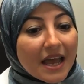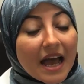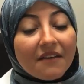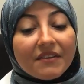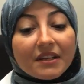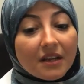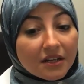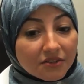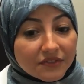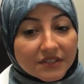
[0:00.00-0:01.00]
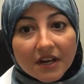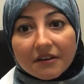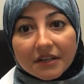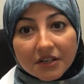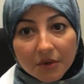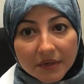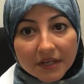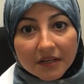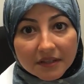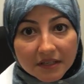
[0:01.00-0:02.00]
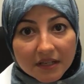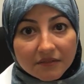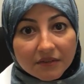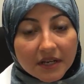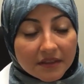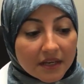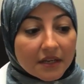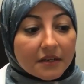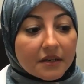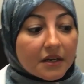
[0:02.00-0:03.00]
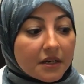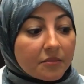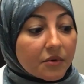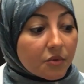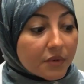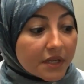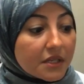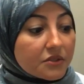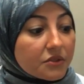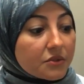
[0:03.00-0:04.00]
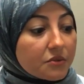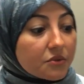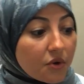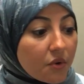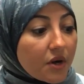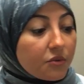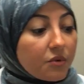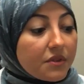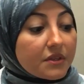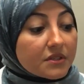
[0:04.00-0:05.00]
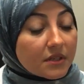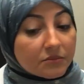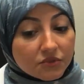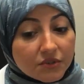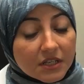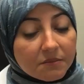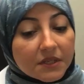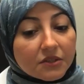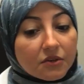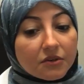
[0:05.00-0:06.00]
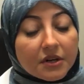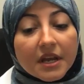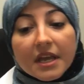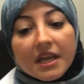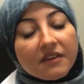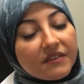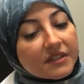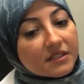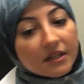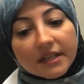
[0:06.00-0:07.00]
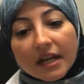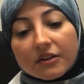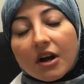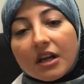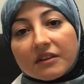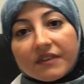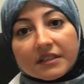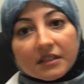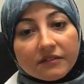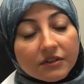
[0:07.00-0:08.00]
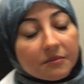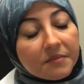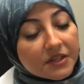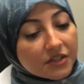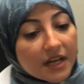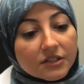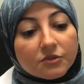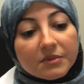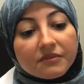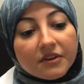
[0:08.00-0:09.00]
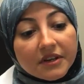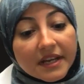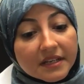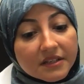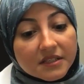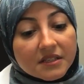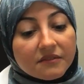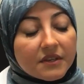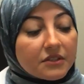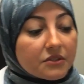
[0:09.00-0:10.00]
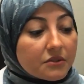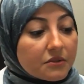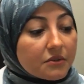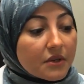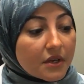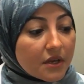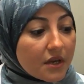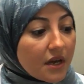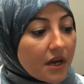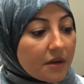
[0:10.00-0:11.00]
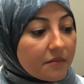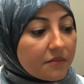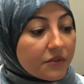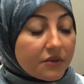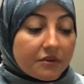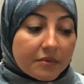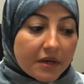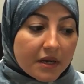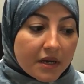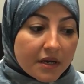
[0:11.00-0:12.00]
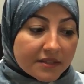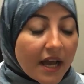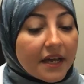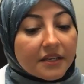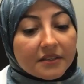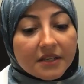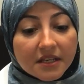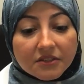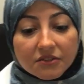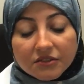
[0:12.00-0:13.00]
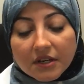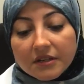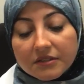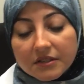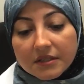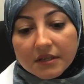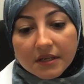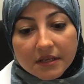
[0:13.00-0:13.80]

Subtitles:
having a lot of scarring going on in the liver, and then we need to go on with some treatment, or if it's non-alcoholic fatty liver, patient has to be very aggressive into their diet and exercising